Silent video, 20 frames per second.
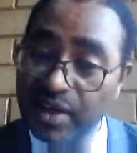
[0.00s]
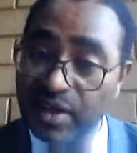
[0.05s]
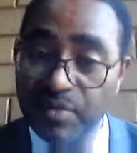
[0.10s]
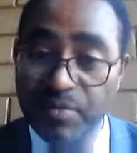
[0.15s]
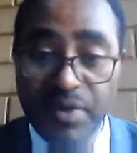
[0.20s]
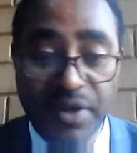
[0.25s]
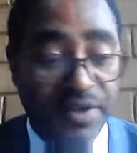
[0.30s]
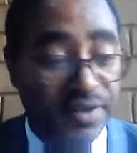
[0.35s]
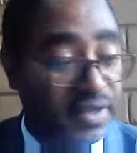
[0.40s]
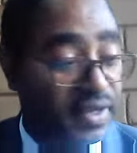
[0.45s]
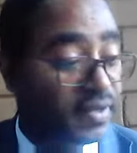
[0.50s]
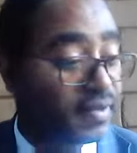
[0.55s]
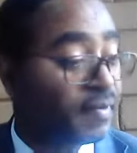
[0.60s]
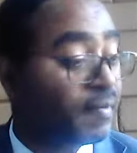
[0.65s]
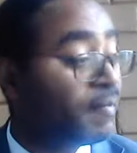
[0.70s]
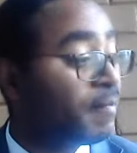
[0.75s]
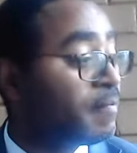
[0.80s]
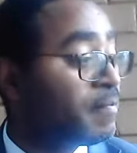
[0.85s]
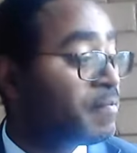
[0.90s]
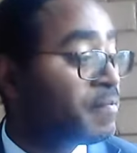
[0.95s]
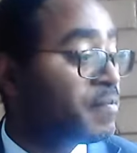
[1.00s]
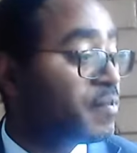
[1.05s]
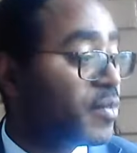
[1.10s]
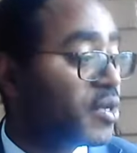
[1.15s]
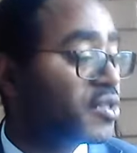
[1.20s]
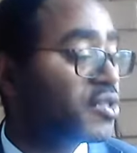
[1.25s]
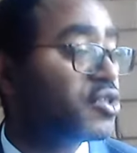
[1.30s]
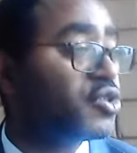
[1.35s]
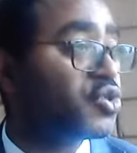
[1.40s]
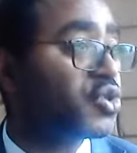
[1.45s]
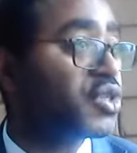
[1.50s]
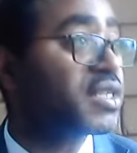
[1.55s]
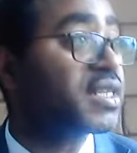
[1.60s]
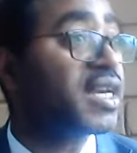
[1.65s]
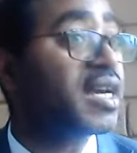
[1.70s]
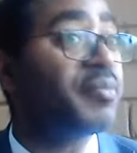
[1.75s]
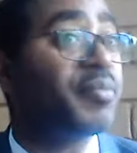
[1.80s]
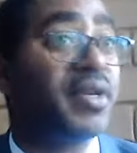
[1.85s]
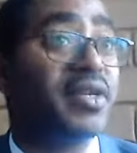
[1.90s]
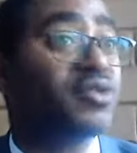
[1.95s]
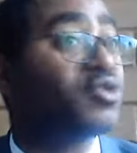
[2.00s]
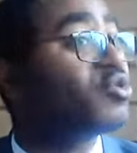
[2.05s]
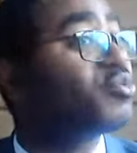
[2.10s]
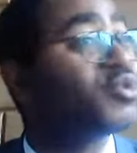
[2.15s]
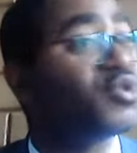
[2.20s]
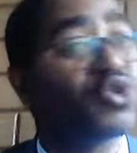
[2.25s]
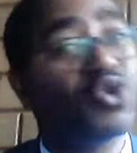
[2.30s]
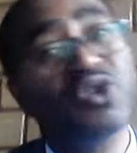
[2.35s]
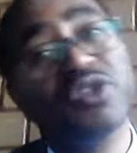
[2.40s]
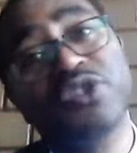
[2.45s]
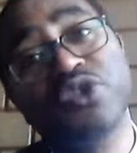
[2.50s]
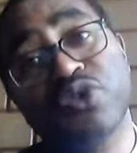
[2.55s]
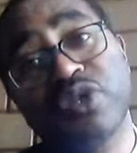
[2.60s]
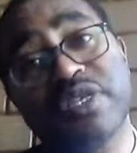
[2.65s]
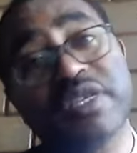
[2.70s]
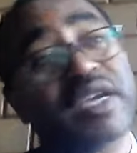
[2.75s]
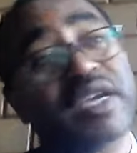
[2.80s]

complex that uh, most insurance companies almost all insurance